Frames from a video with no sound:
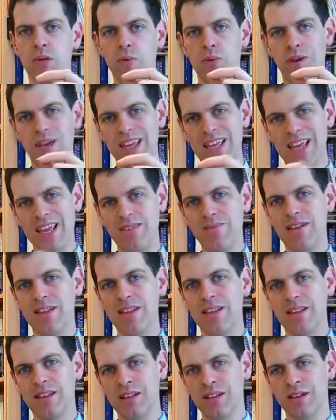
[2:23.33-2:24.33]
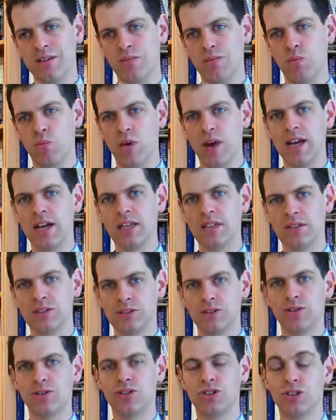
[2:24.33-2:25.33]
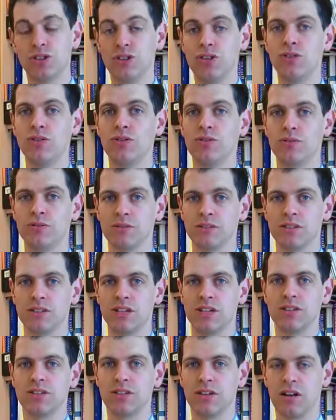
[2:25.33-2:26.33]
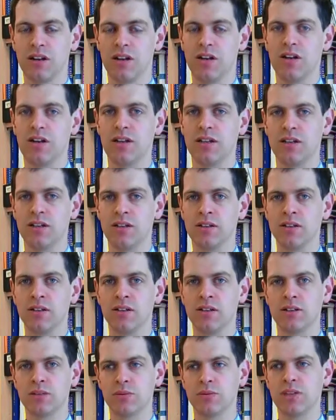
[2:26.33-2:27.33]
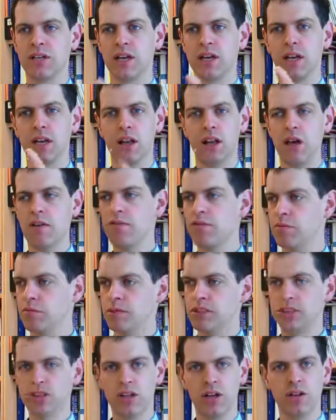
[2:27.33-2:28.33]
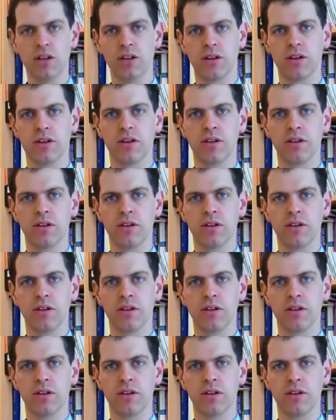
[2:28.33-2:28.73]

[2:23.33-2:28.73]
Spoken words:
we're giving weight to student-centered learning. So we're saying learn from each other.